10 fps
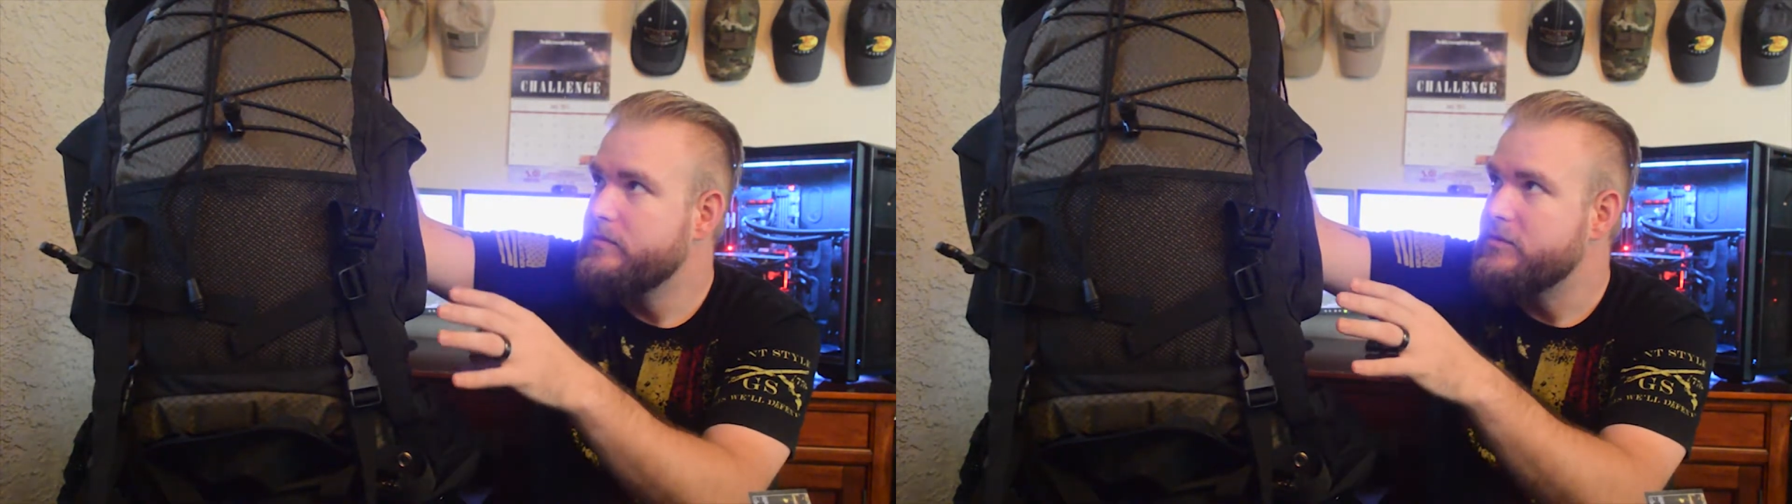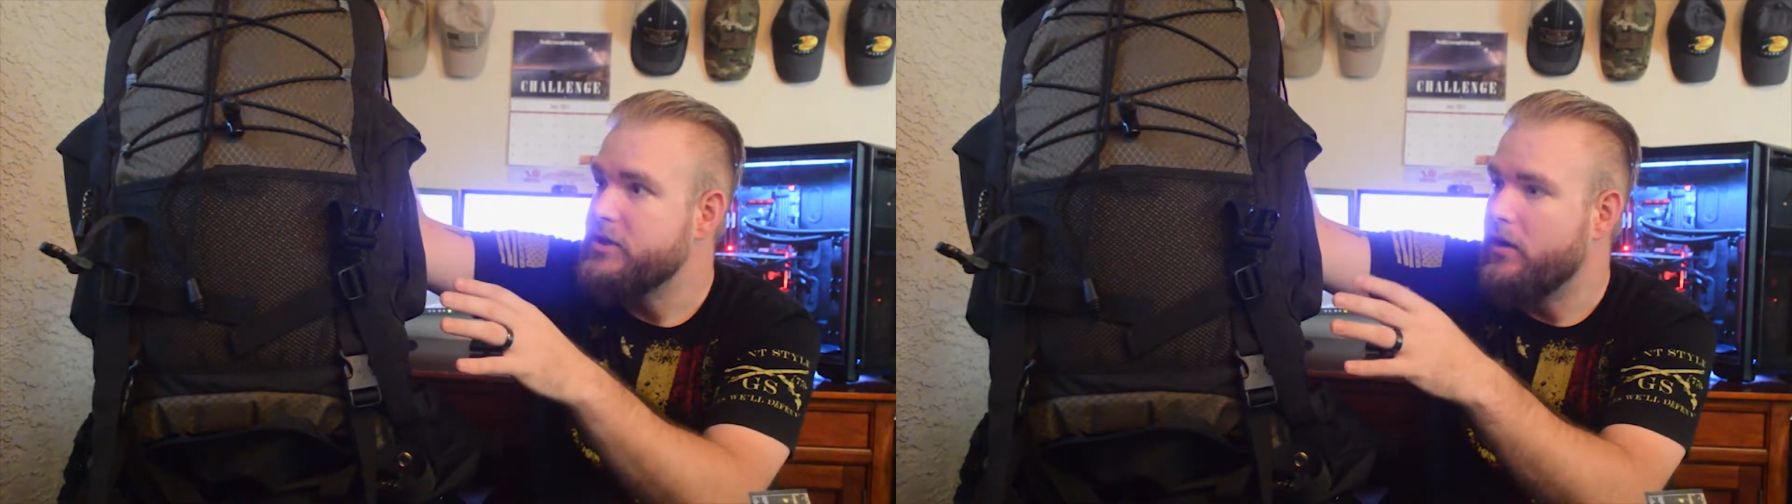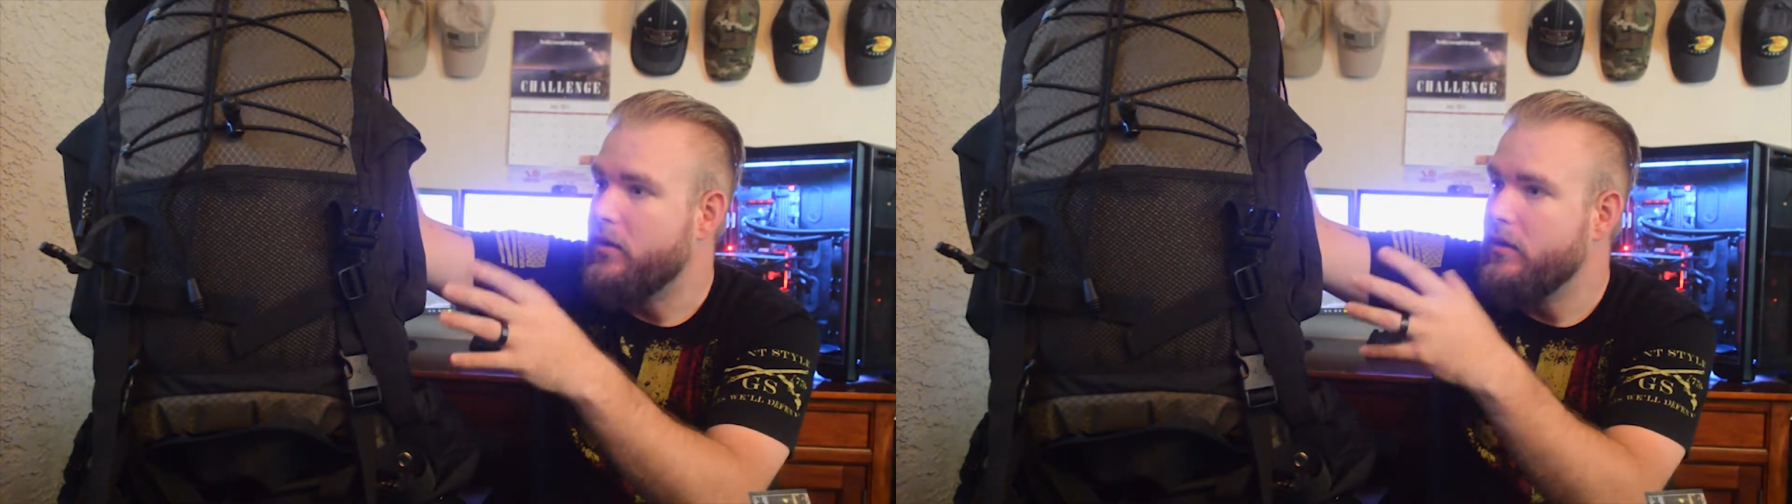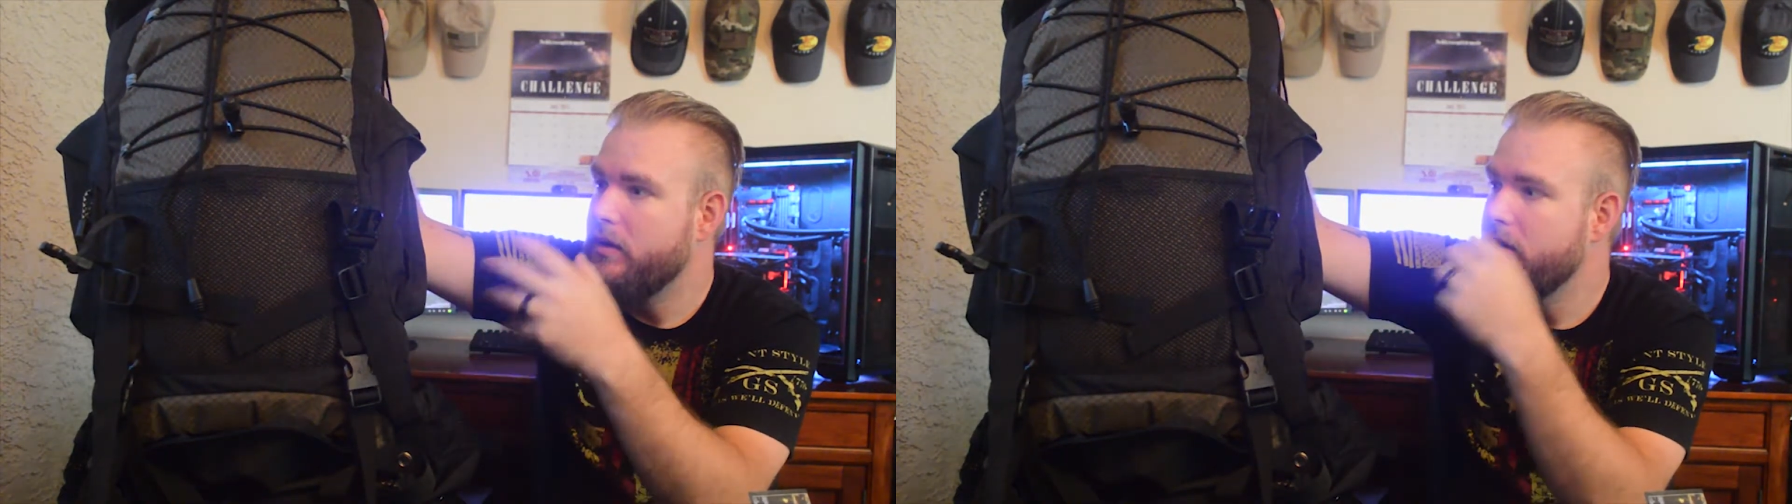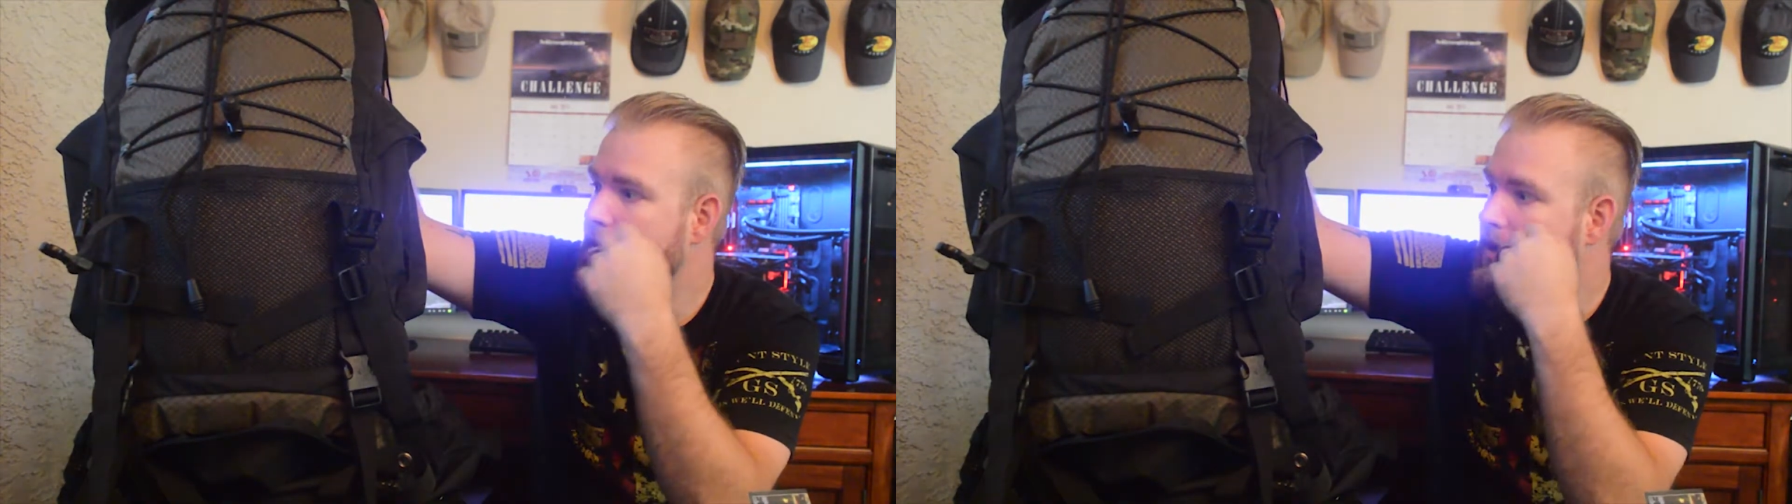So
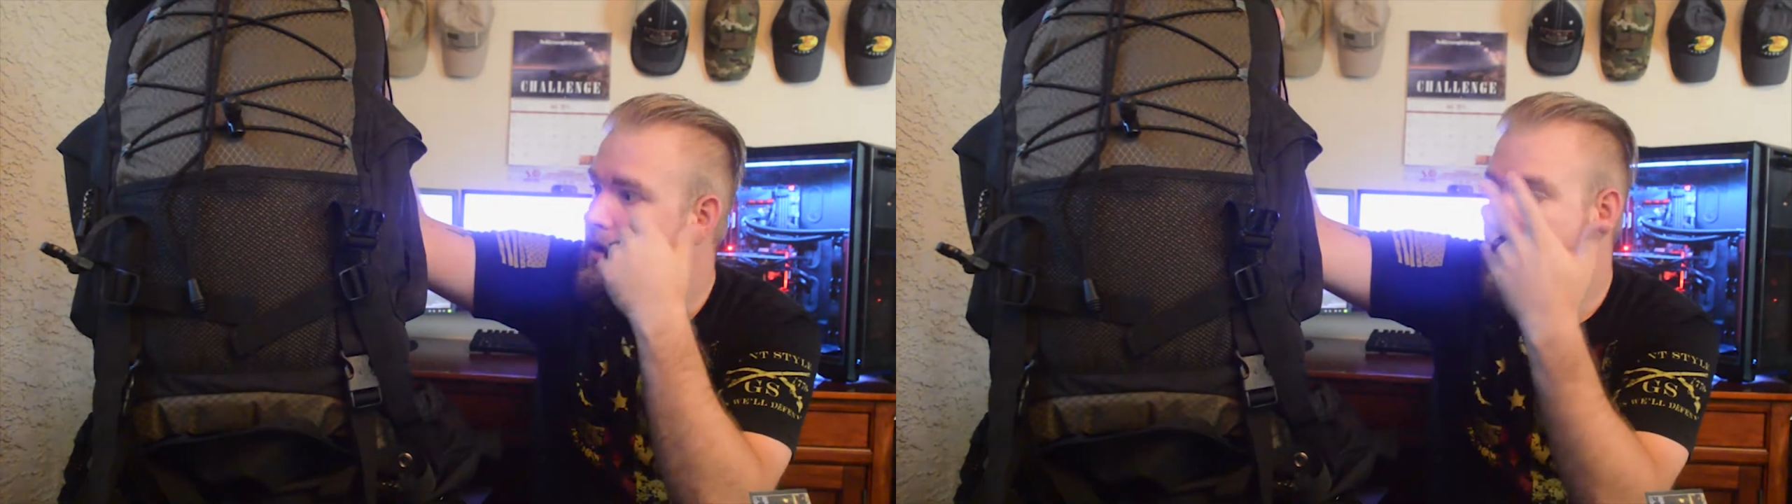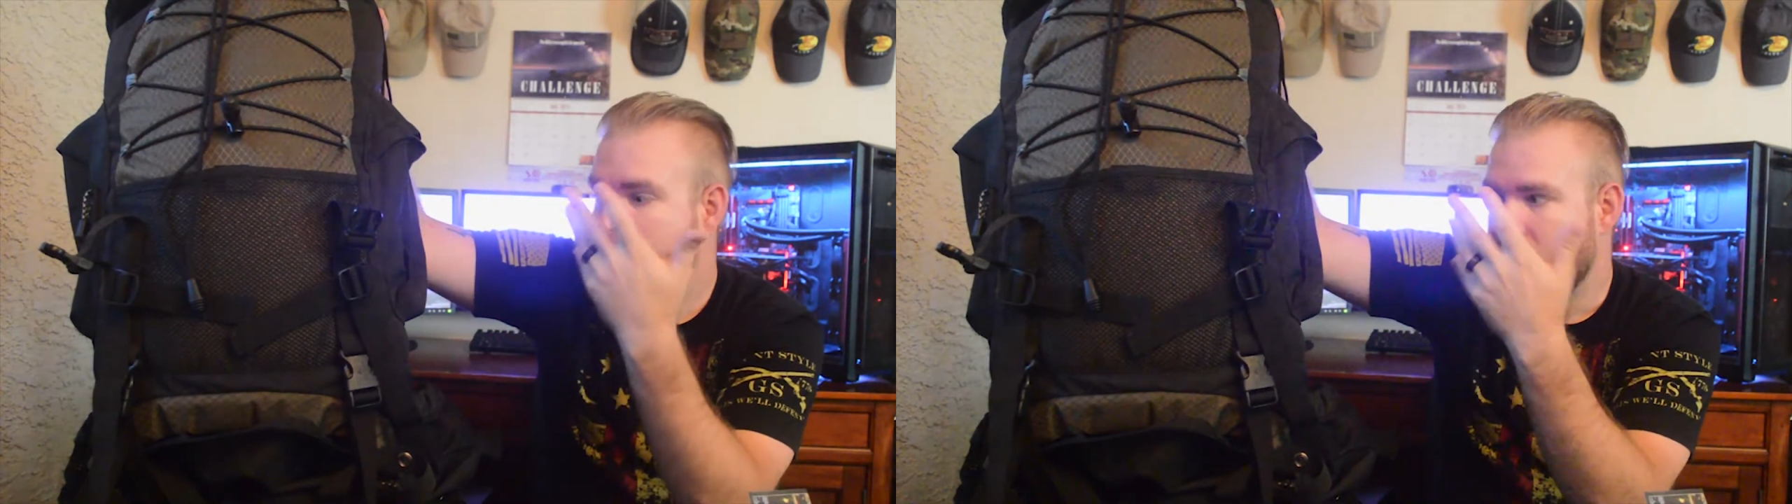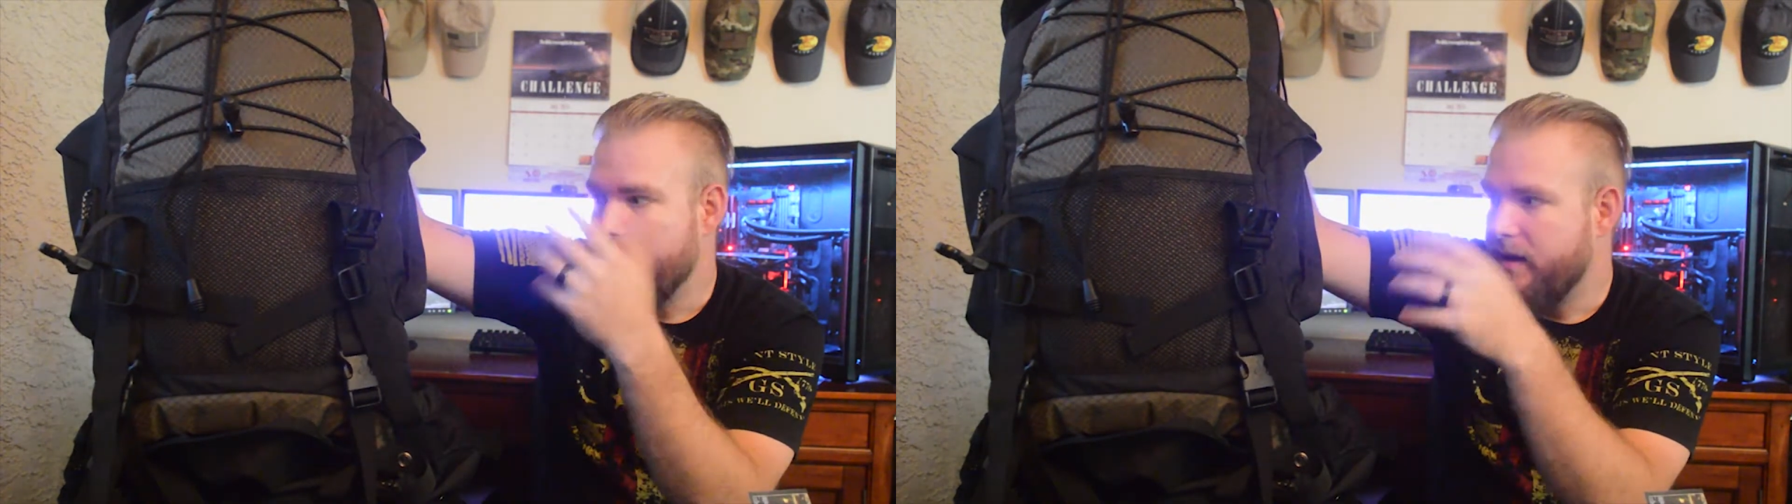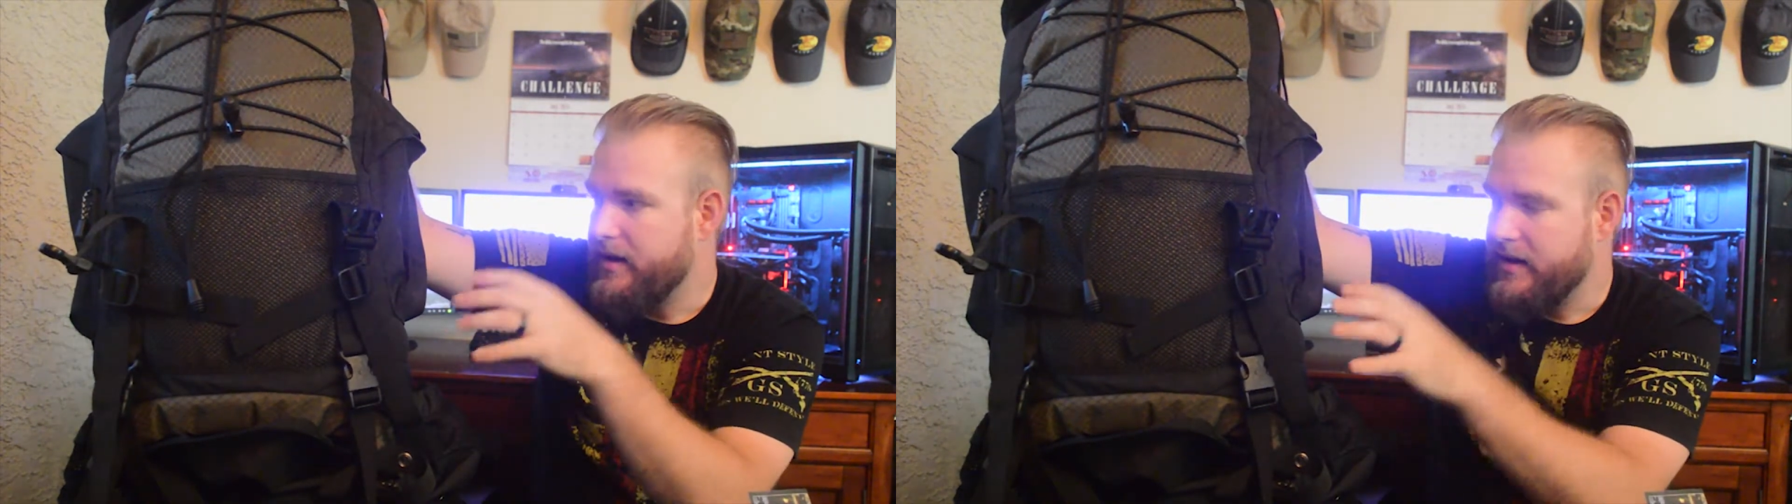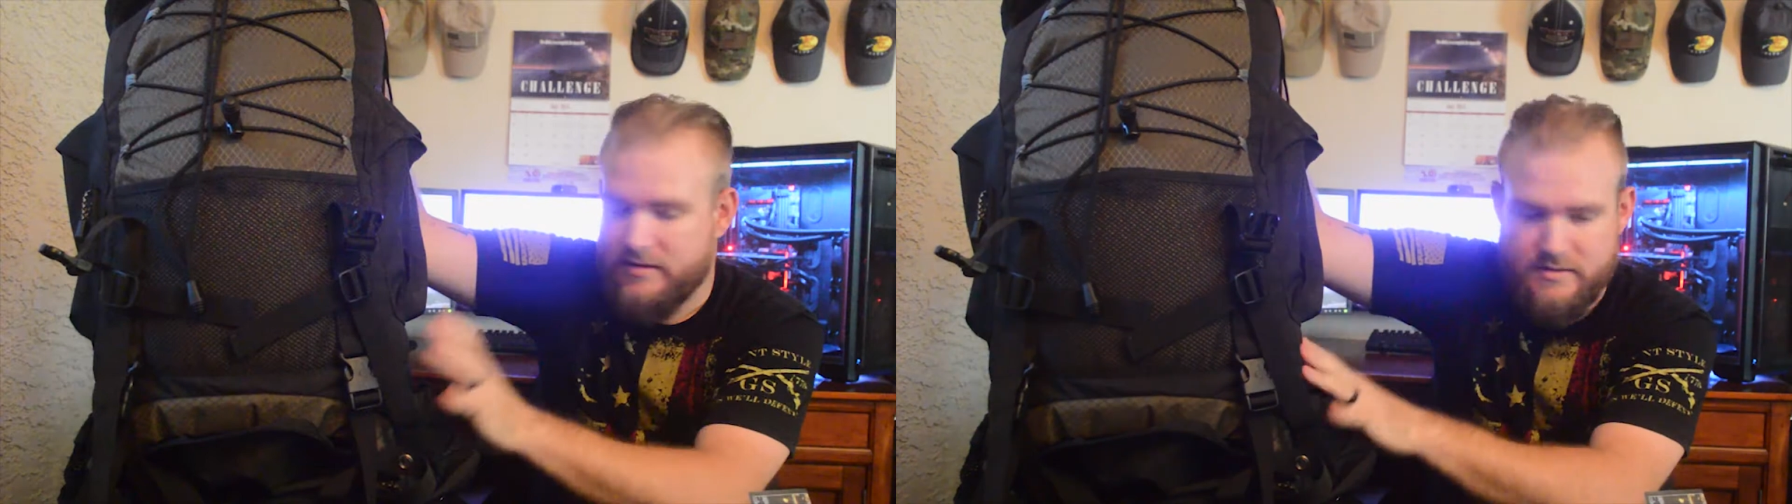yeah,
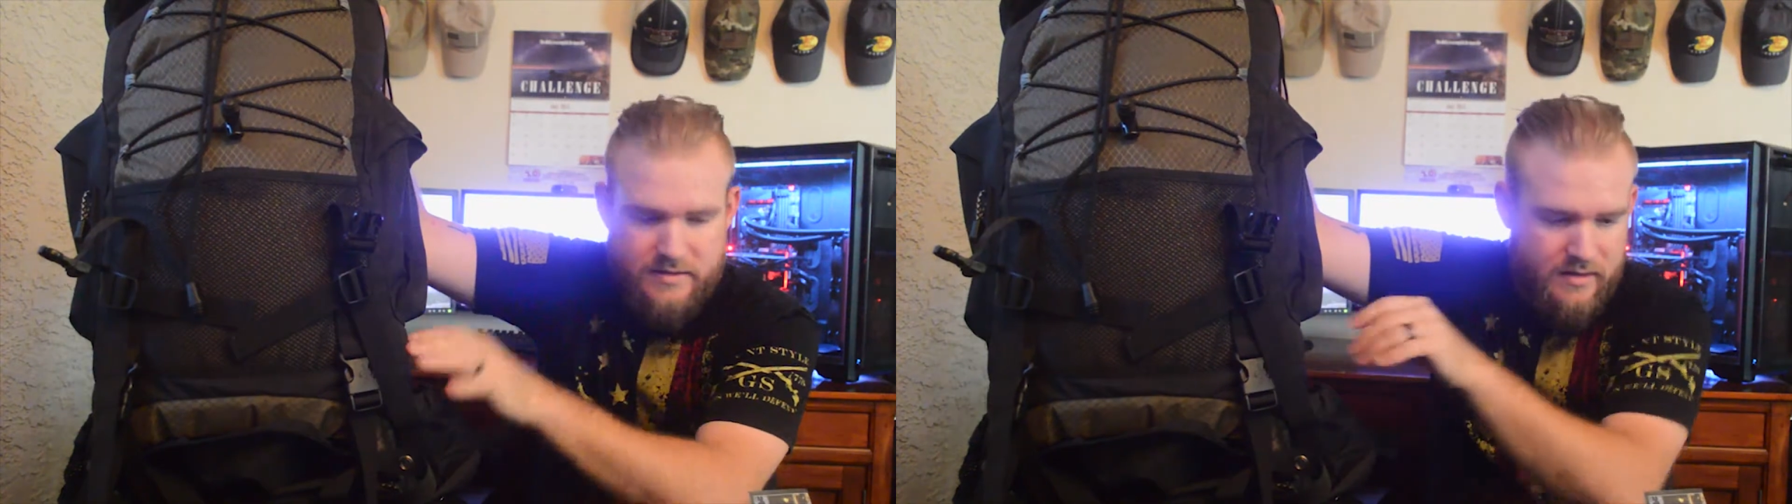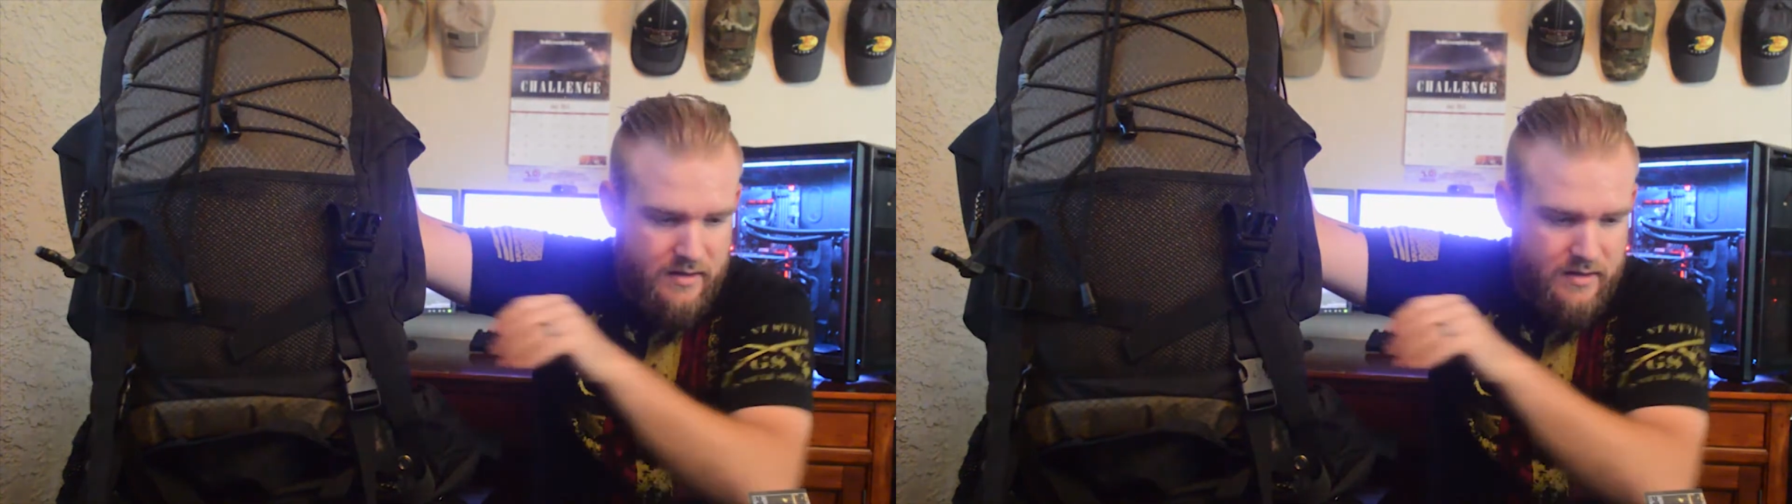guys,